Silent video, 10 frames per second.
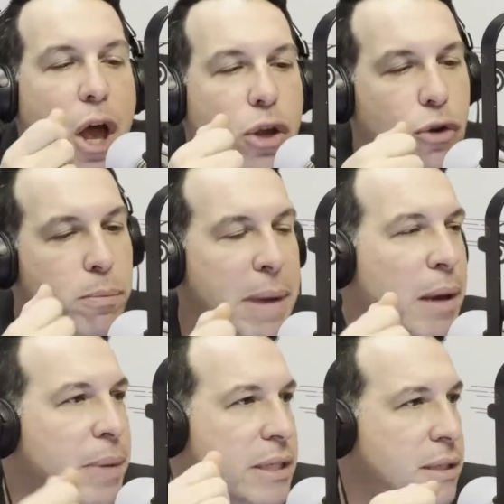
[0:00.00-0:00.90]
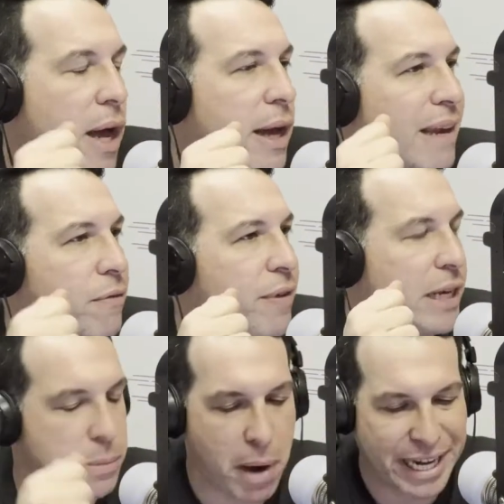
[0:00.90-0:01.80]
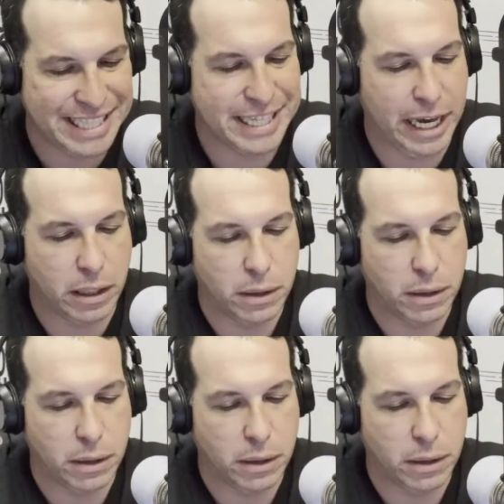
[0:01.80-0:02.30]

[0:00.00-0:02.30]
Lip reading: you may be stuck in a fixed mindset.